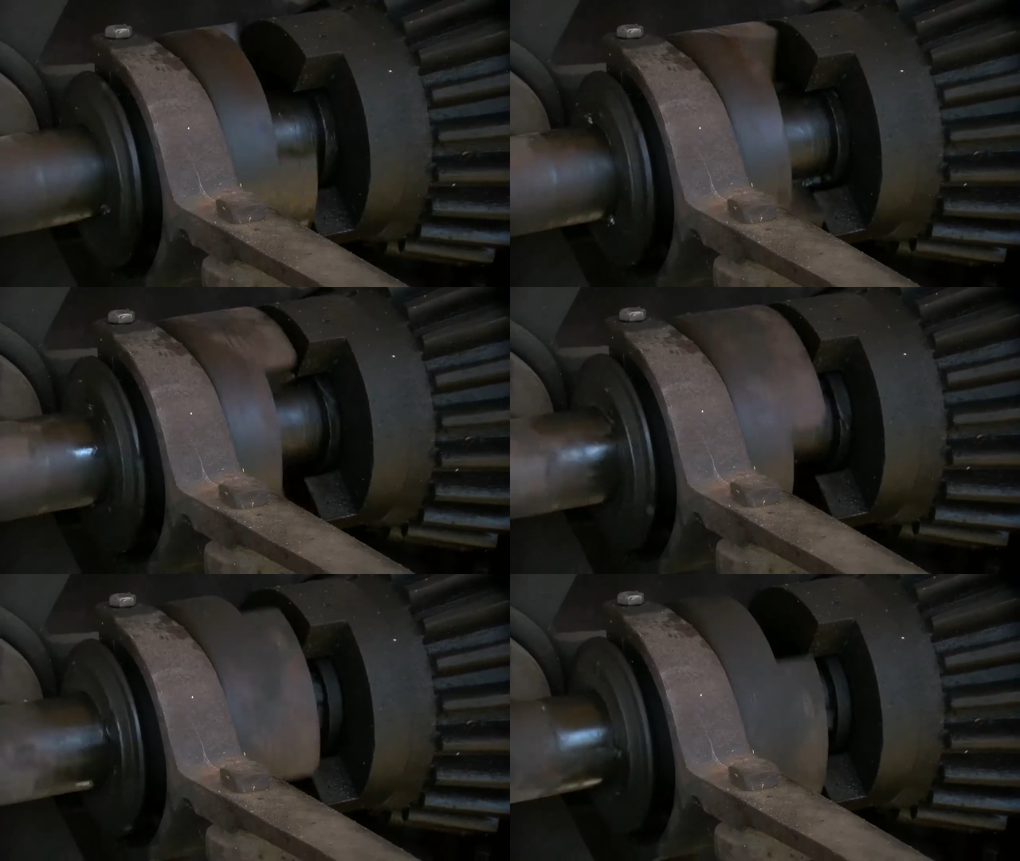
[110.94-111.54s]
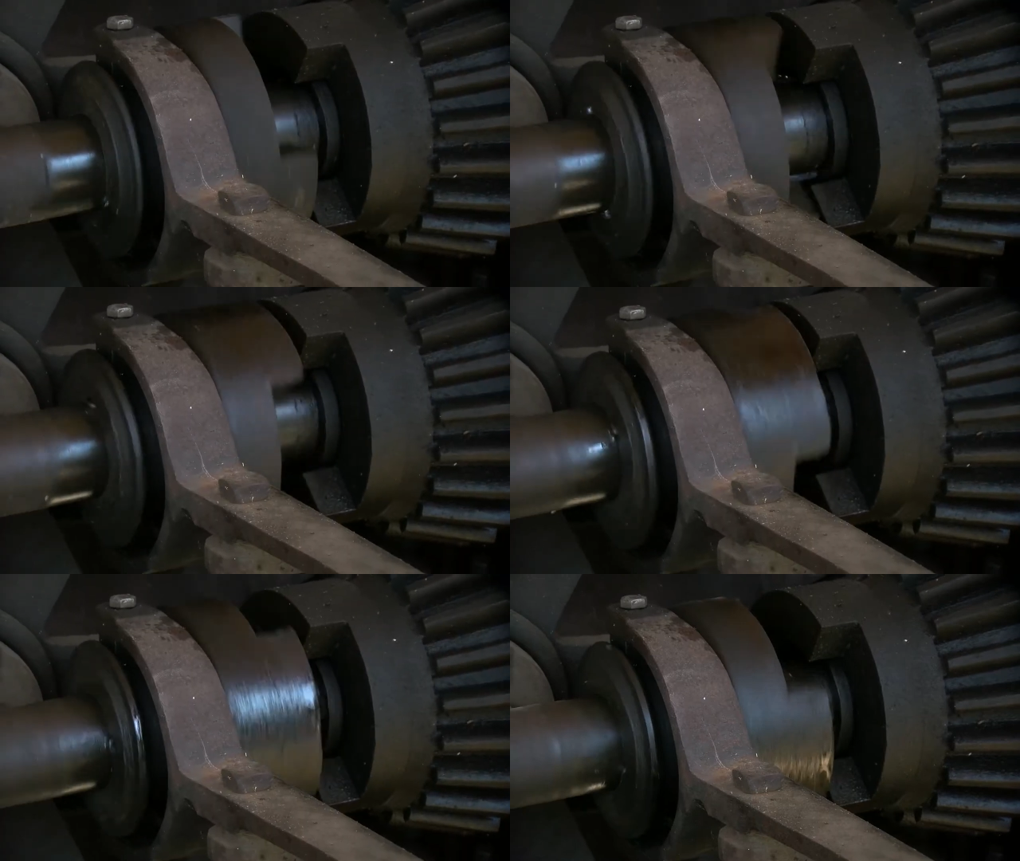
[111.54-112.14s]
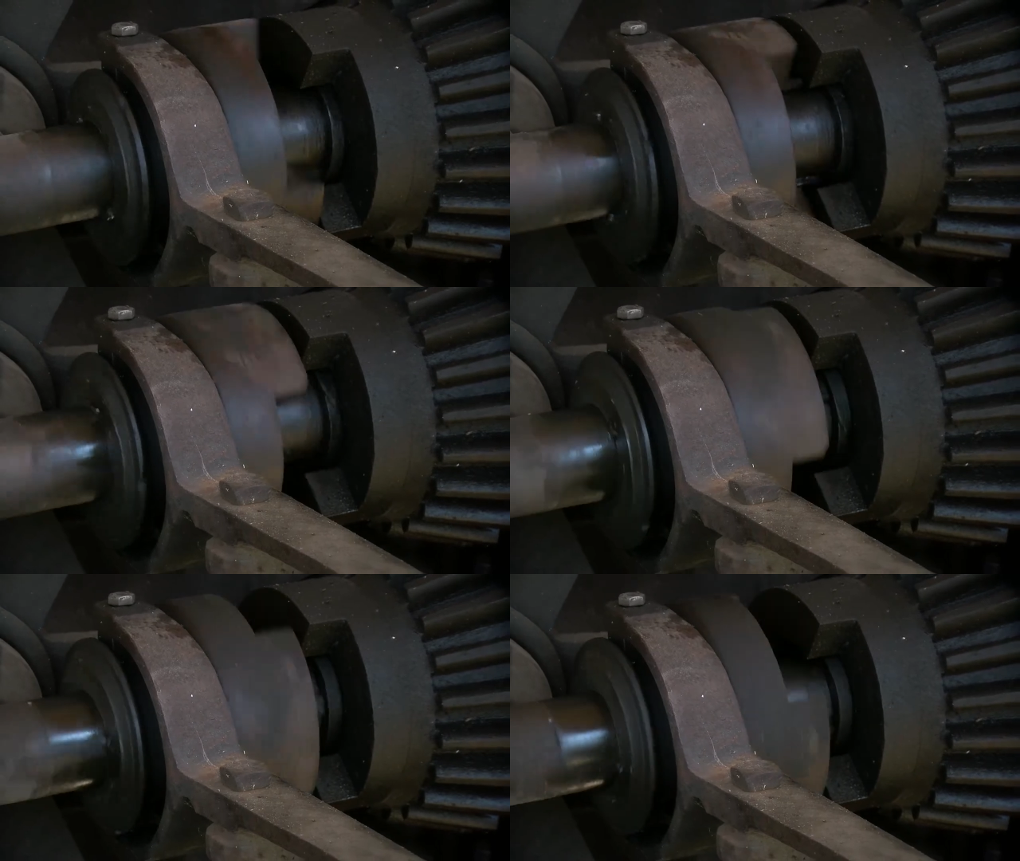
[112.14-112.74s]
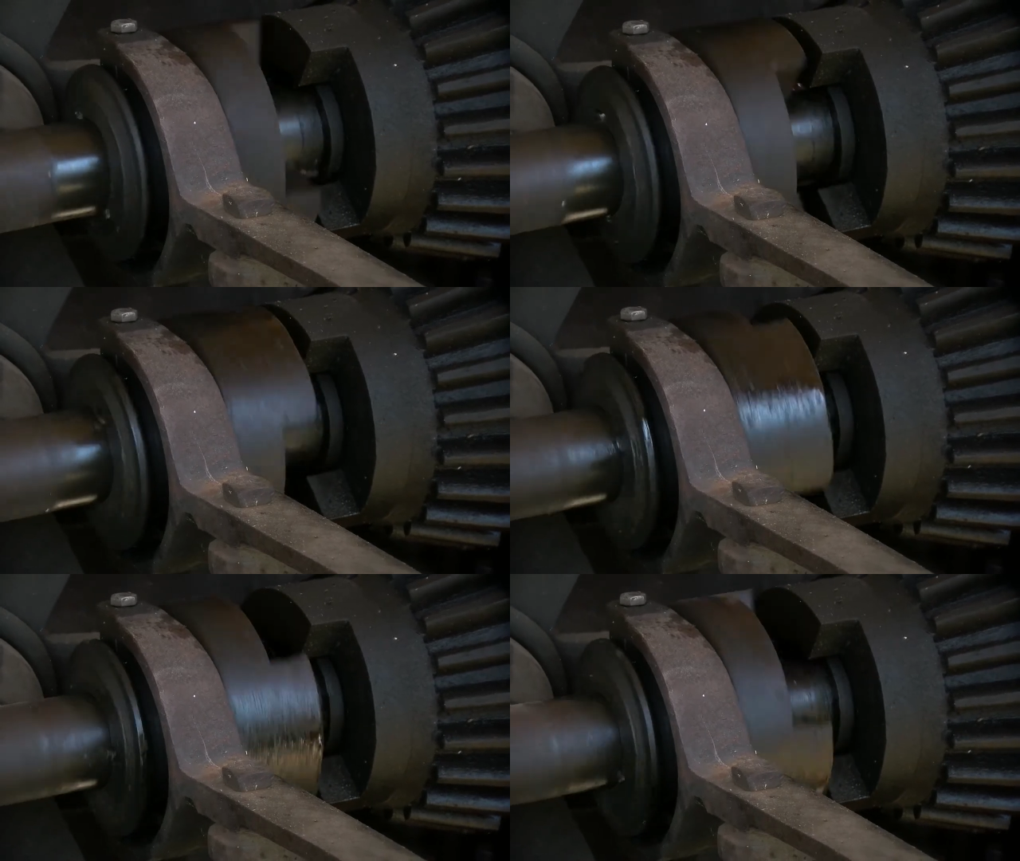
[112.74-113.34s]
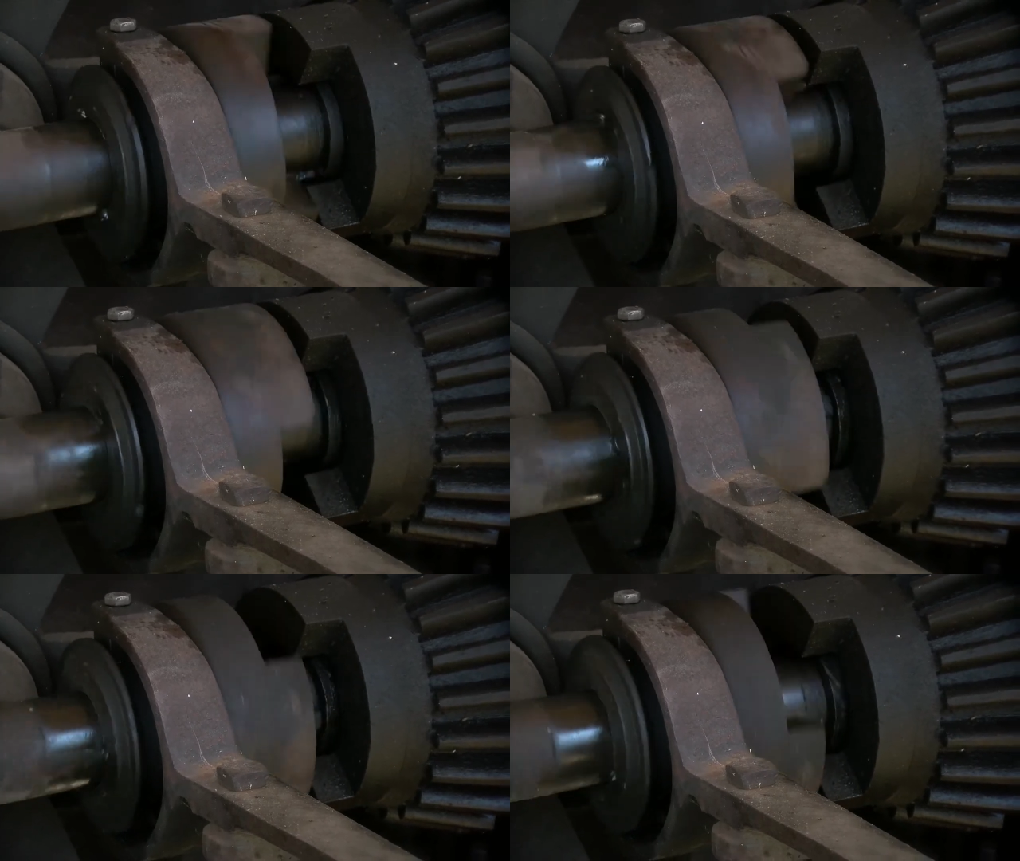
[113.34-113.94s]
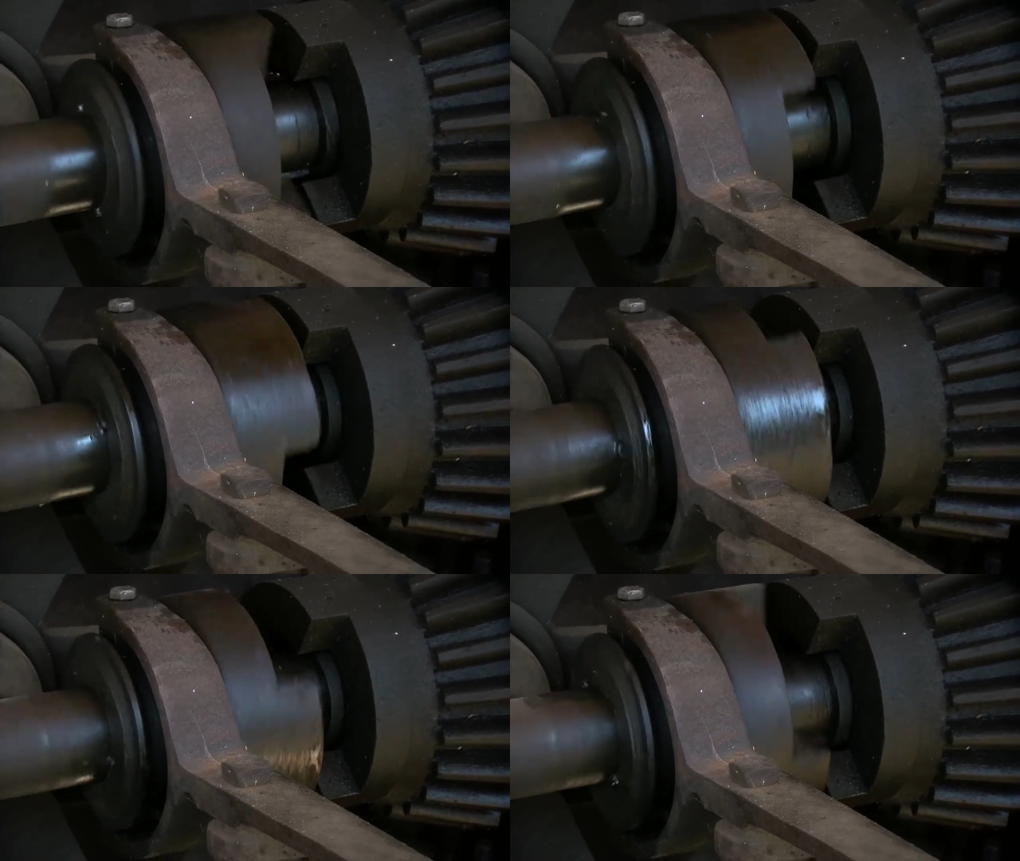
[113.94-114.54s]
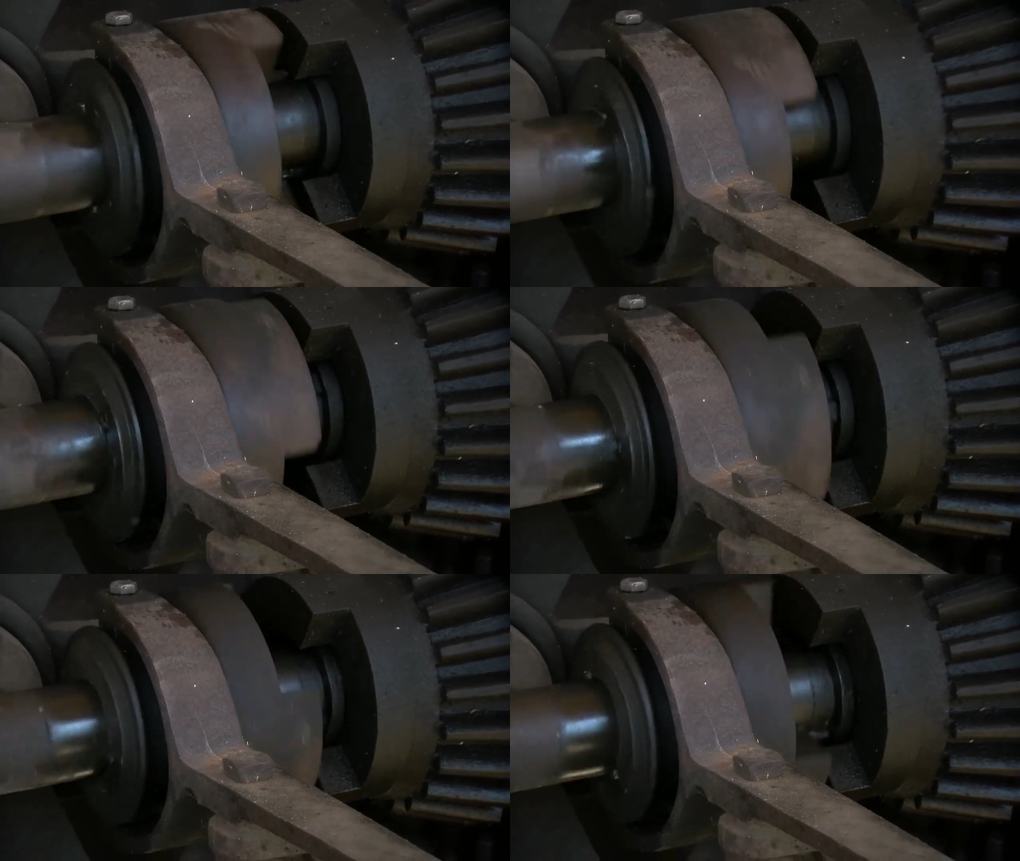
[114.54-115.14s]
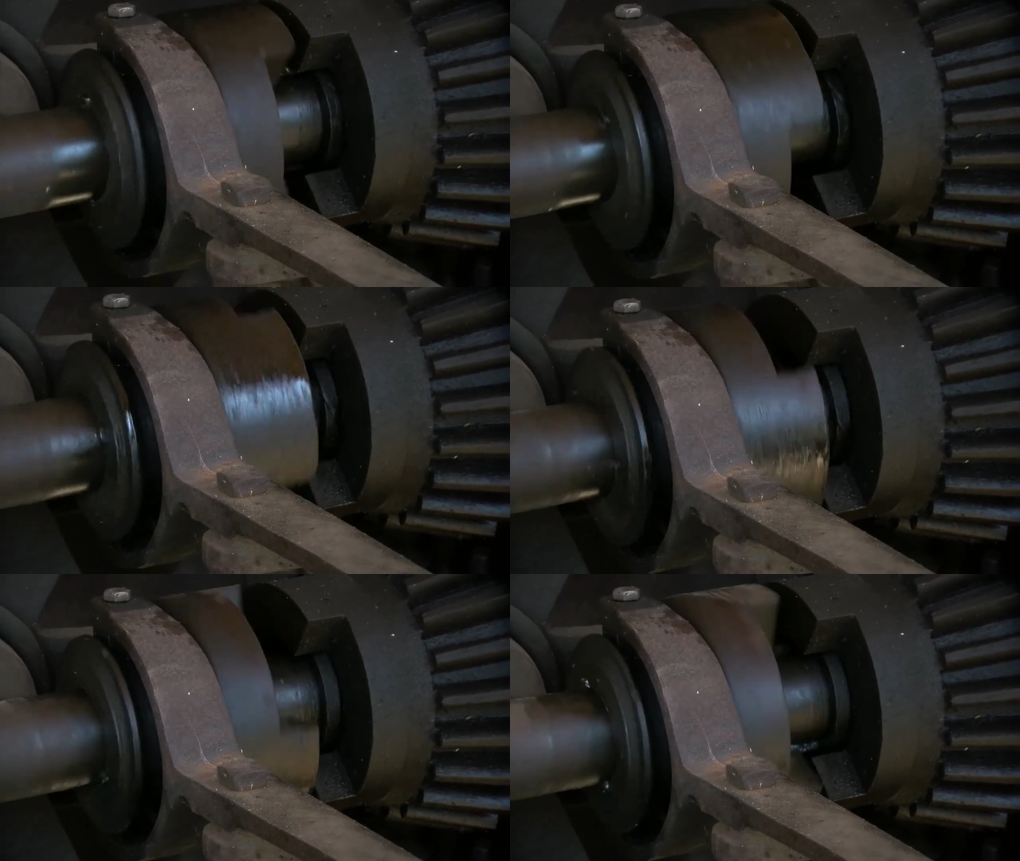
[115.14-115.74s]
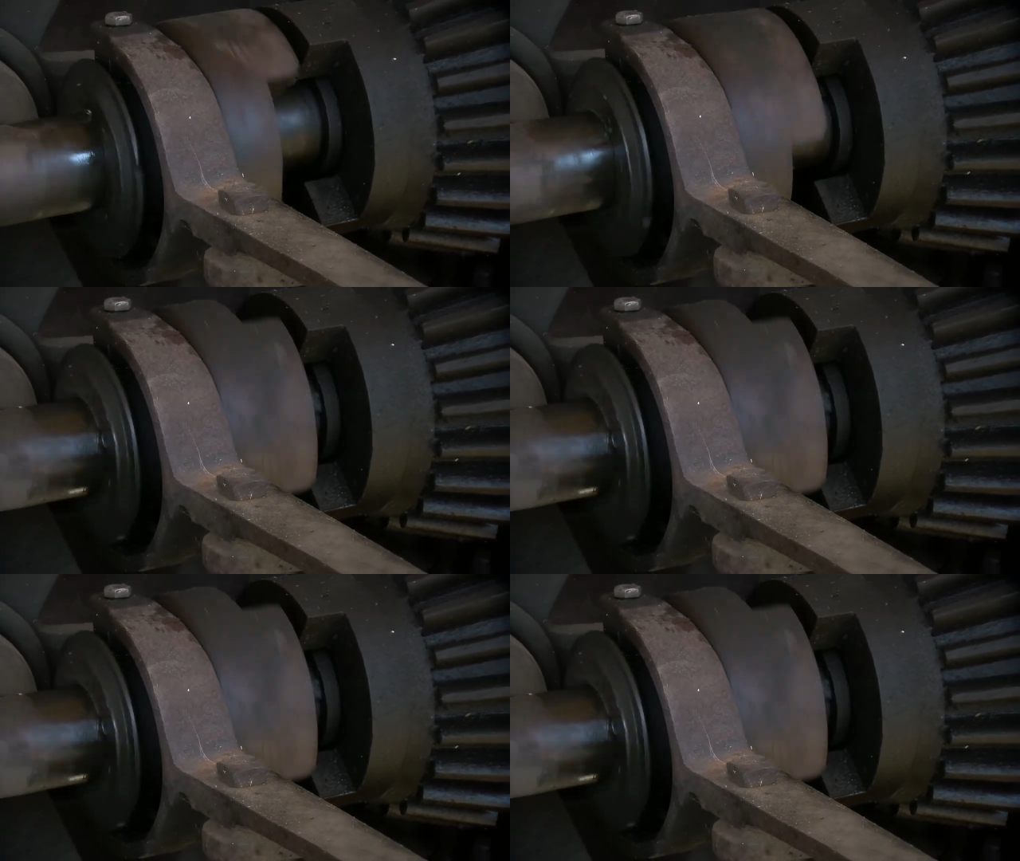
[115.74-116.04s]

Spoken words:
No face is visible, so there are no lips to read.